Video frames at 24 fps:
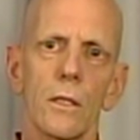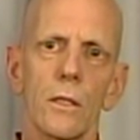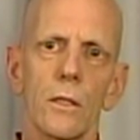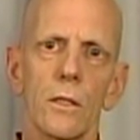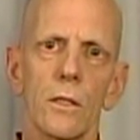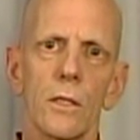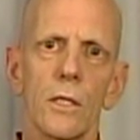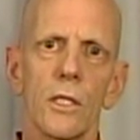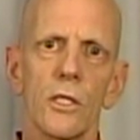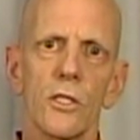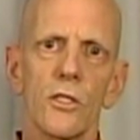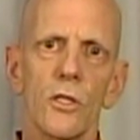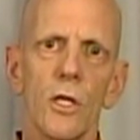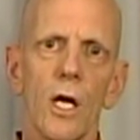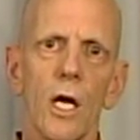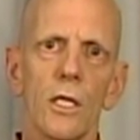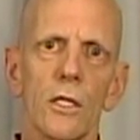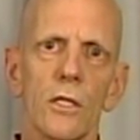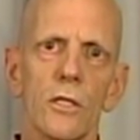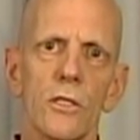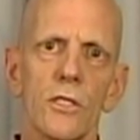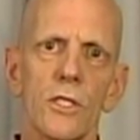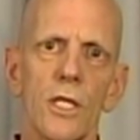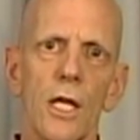is not
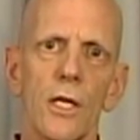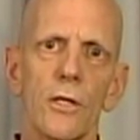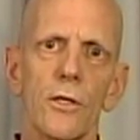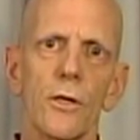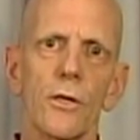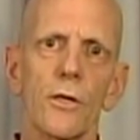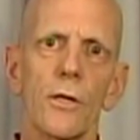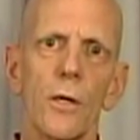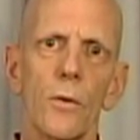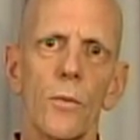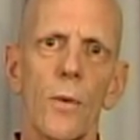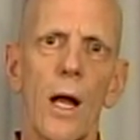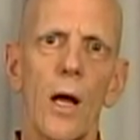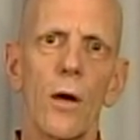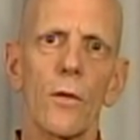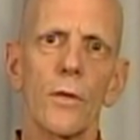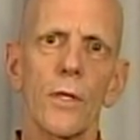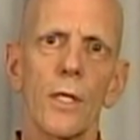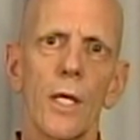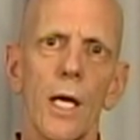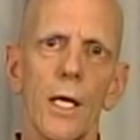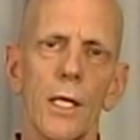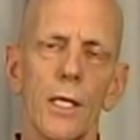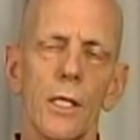centered around the
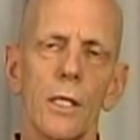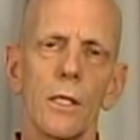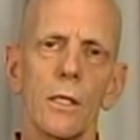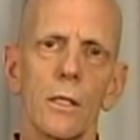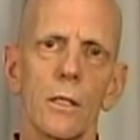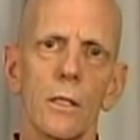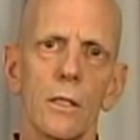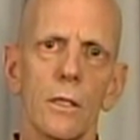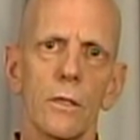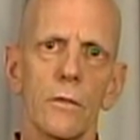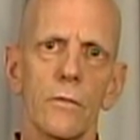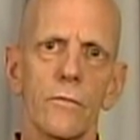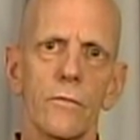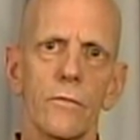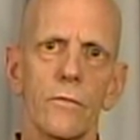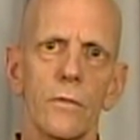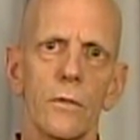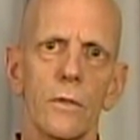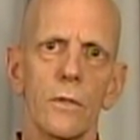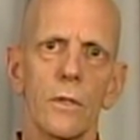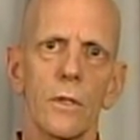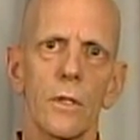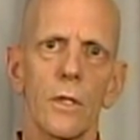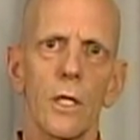idea of
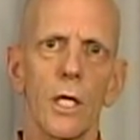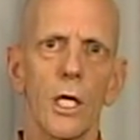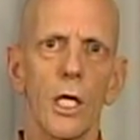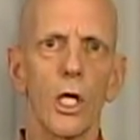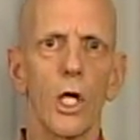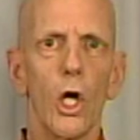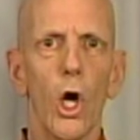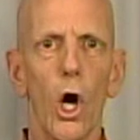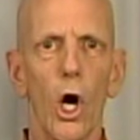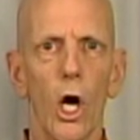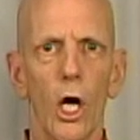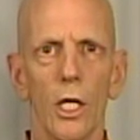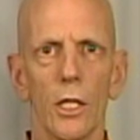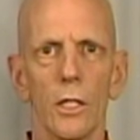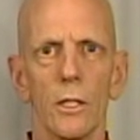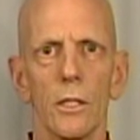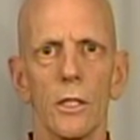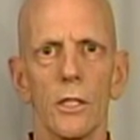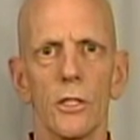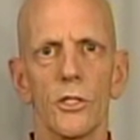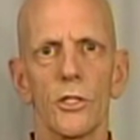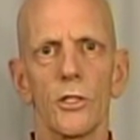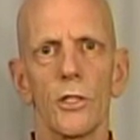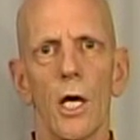a God.
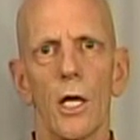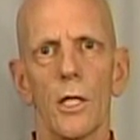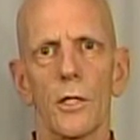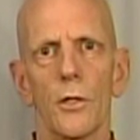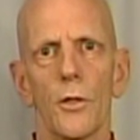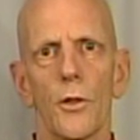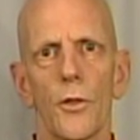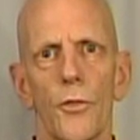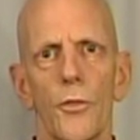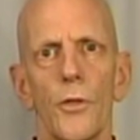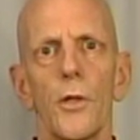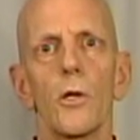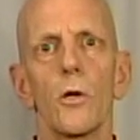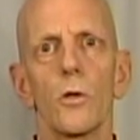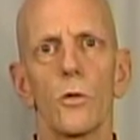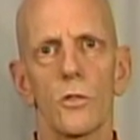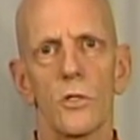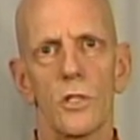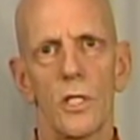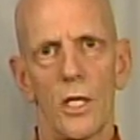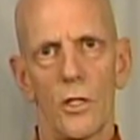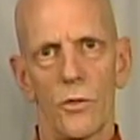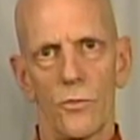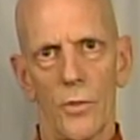It's not
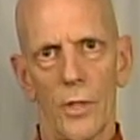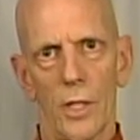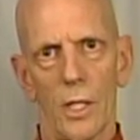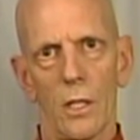theocentric.